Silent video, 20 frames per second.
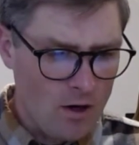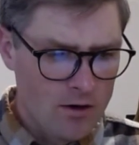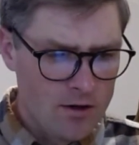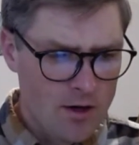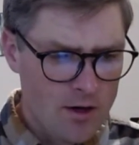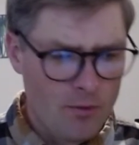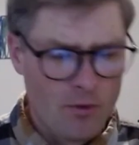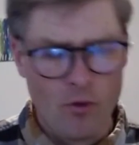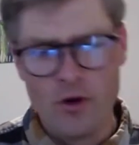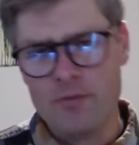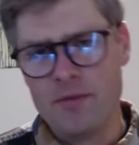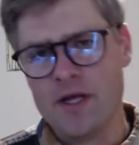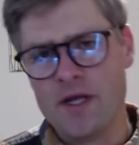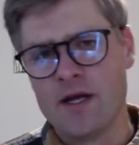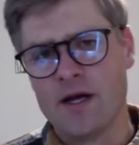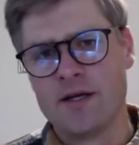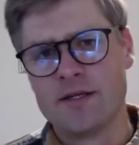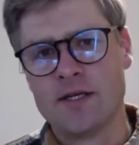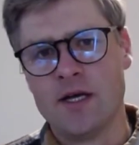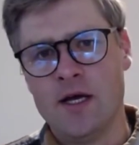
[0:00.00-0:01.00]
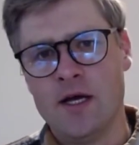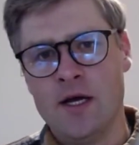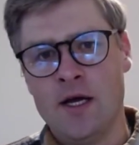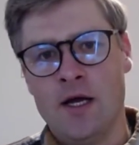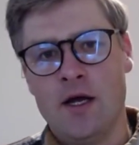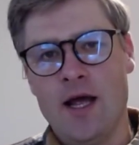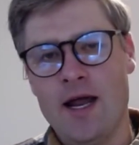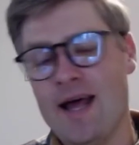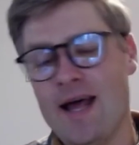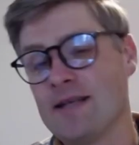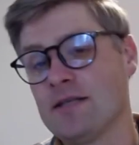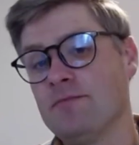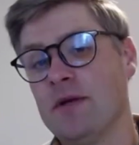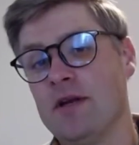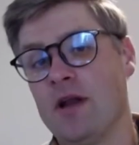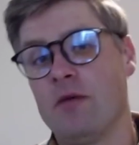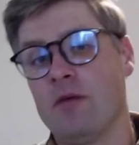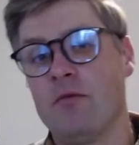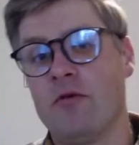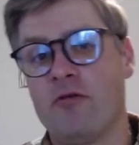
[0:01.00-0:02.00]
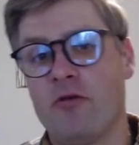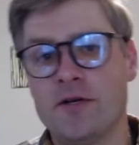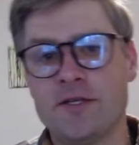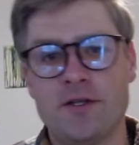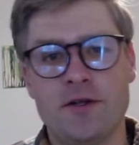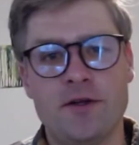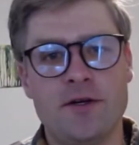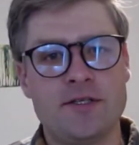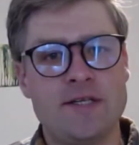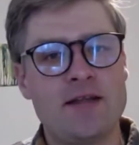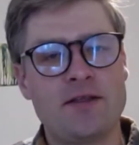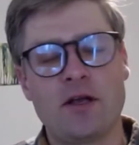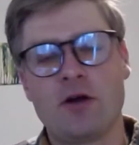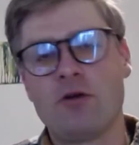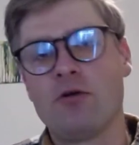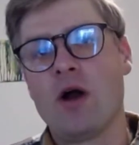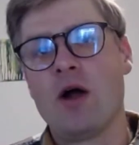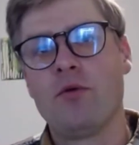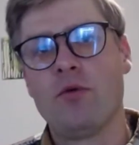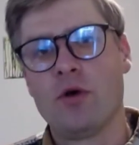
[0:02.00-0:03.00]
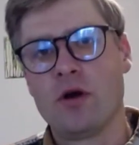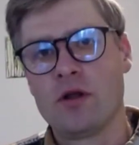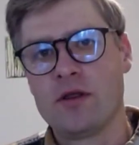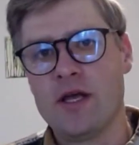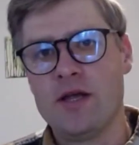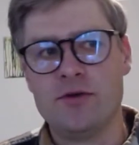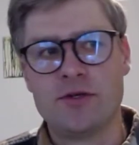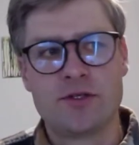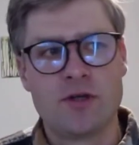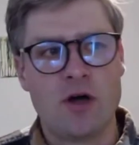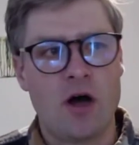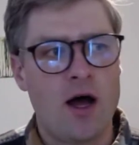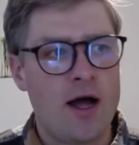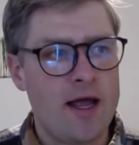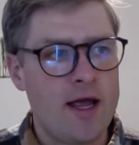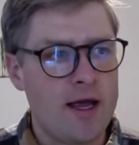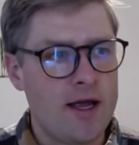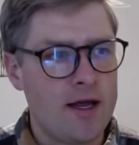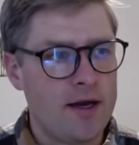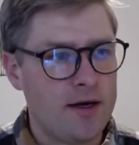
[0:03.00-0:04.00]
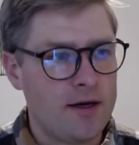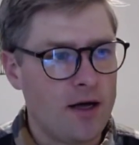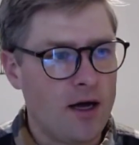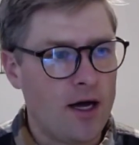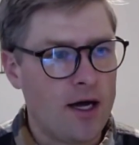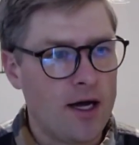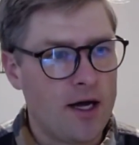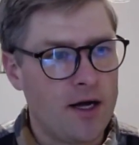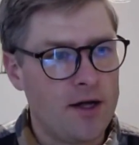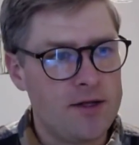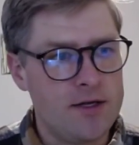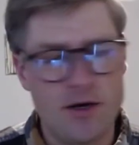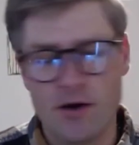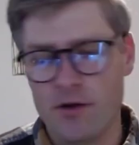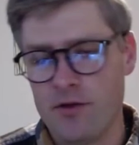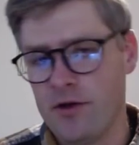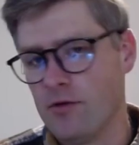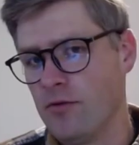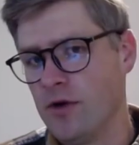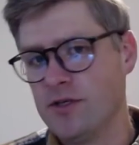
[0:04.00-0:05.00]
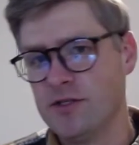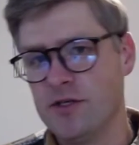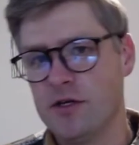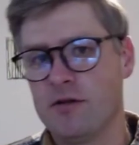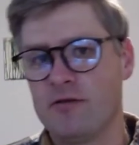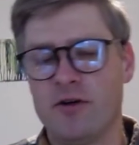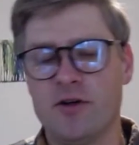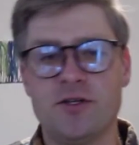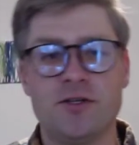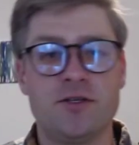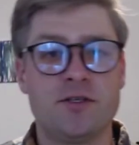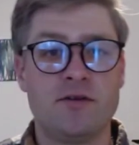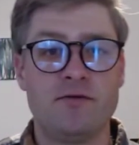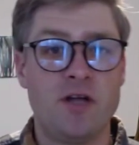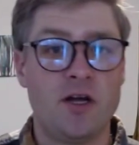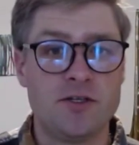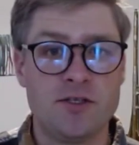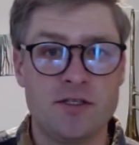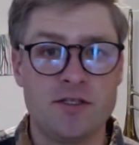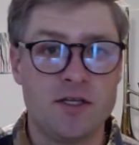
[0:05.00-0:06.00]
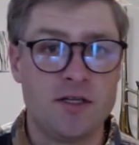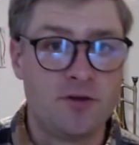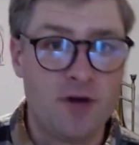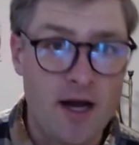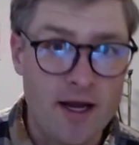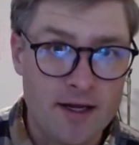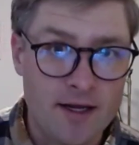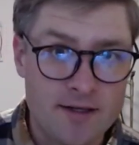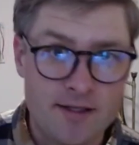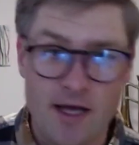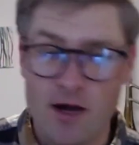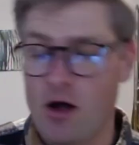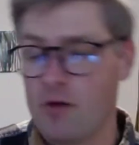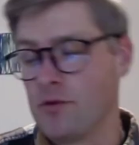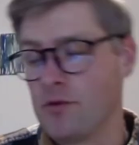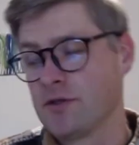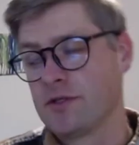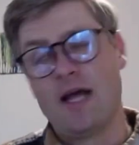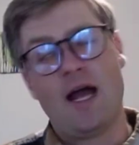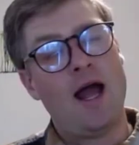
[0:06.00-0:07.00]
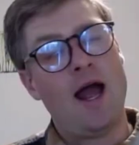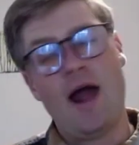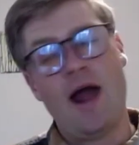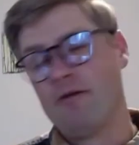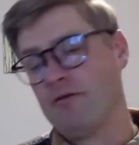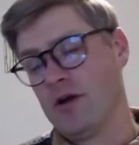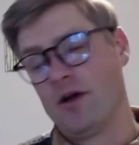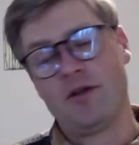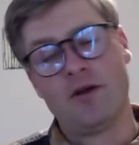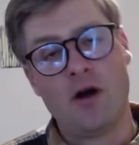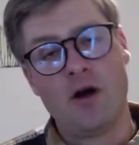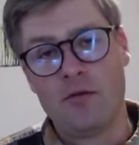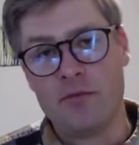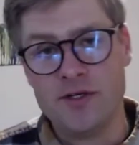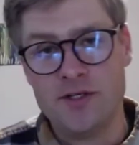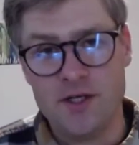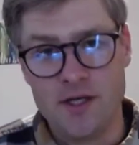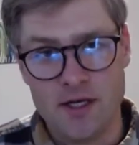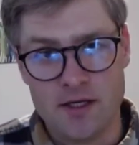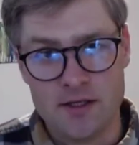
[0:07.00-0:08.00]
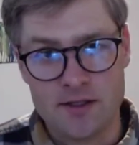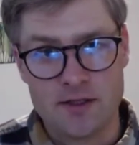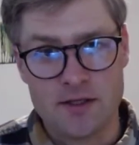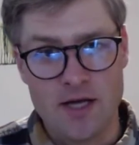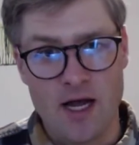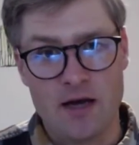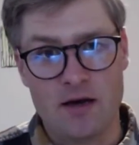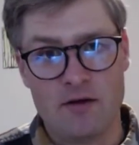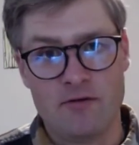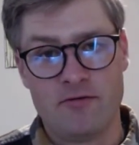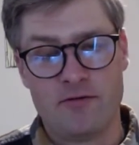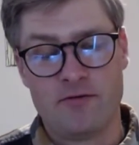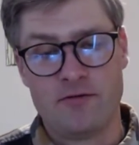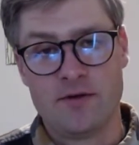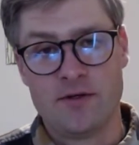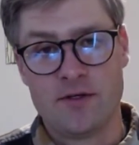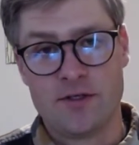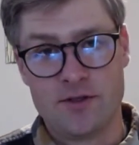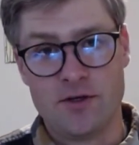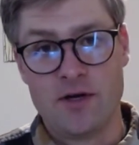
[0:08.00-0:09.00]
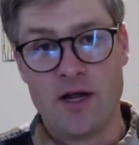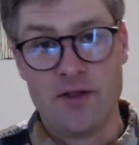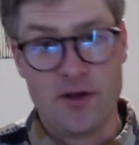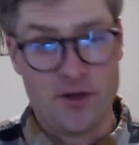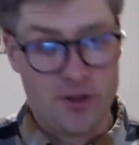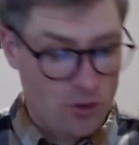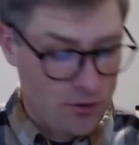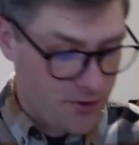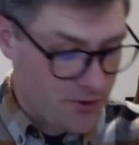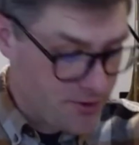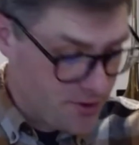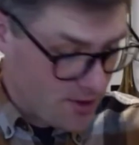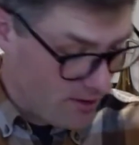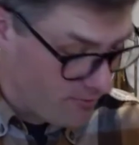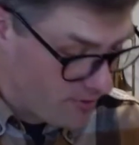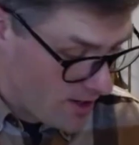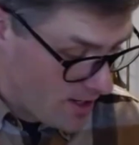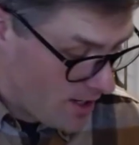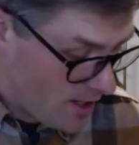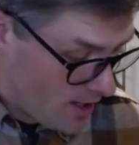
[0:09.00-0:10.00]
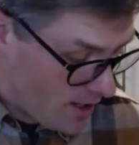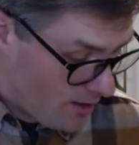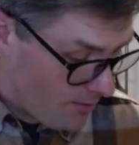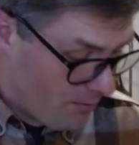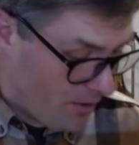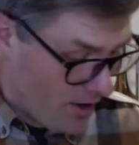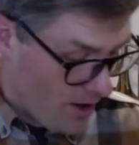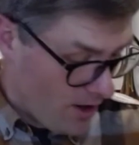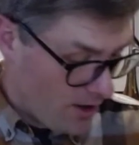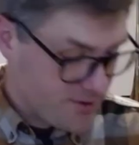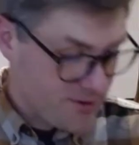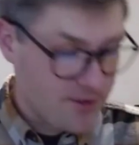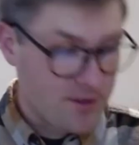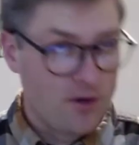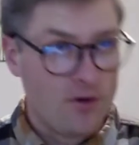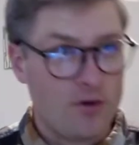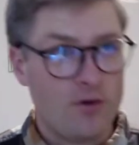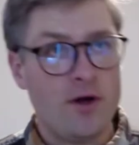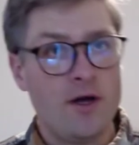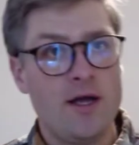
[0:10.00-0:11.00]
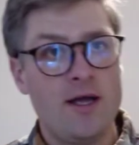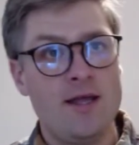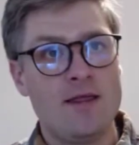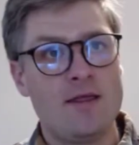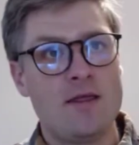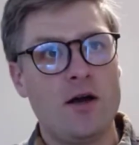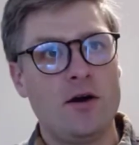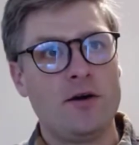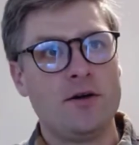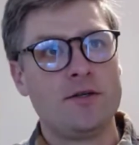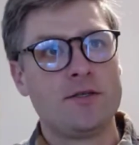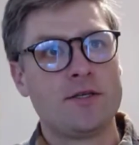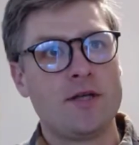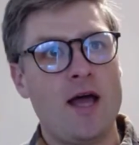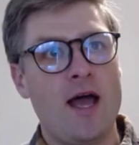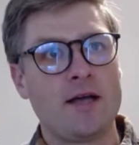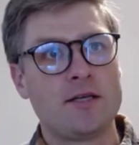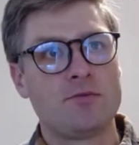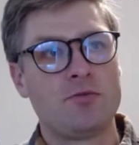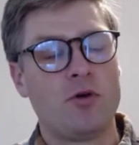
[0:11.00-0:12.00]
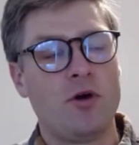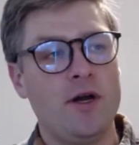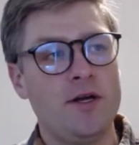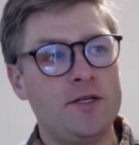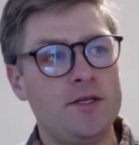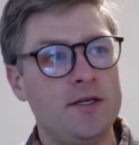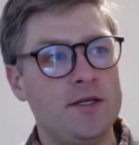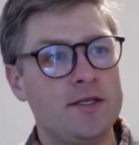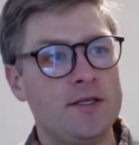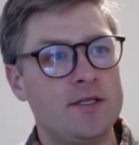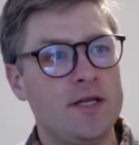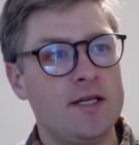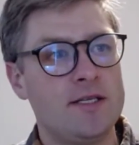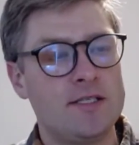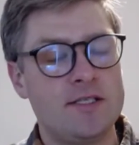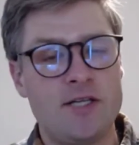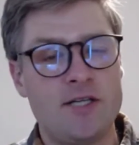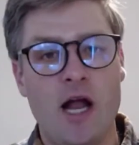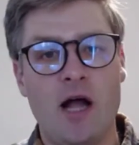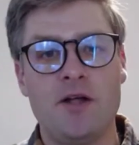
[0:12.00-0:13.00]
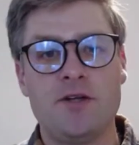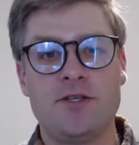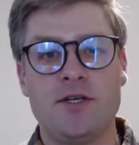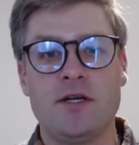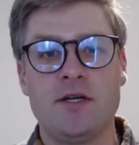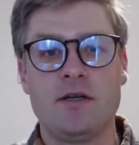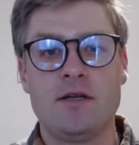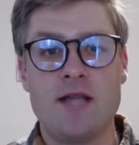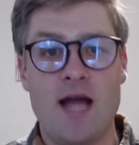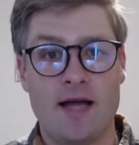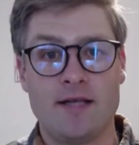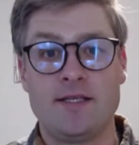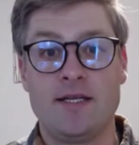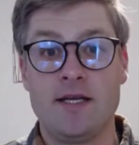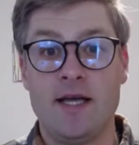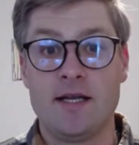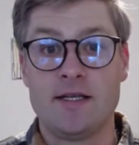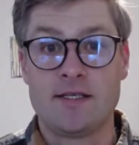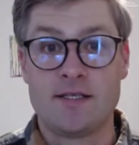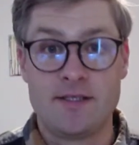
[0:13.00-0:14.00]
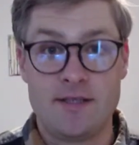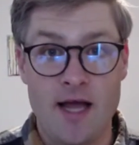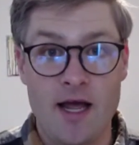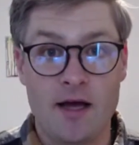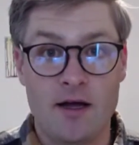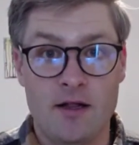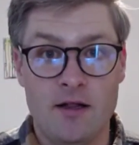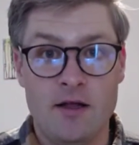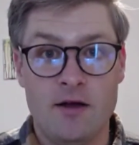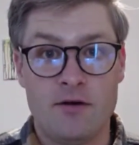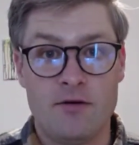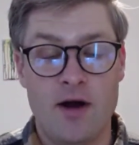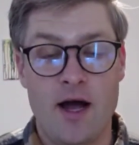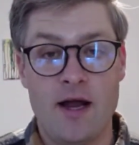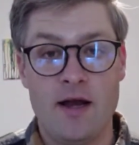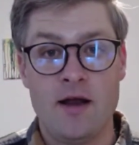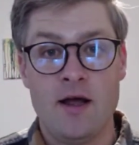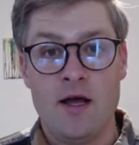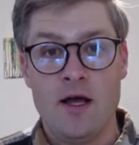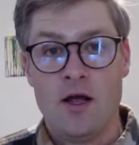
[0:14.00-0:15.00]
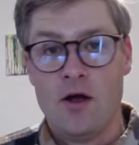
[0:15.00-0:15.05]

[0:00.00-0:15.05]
number one, because it hasn't been done before, so there's not the groundwork that you saw in the original versions of Dungeons and Dragons that almost every other RPG has kind of stood on the shoulders of. But also, there's exploration it's challenging not to get stale, right?